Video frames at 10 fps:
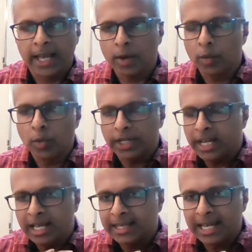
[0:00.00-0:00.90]

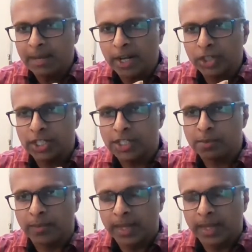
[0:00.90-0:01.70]
Did he mention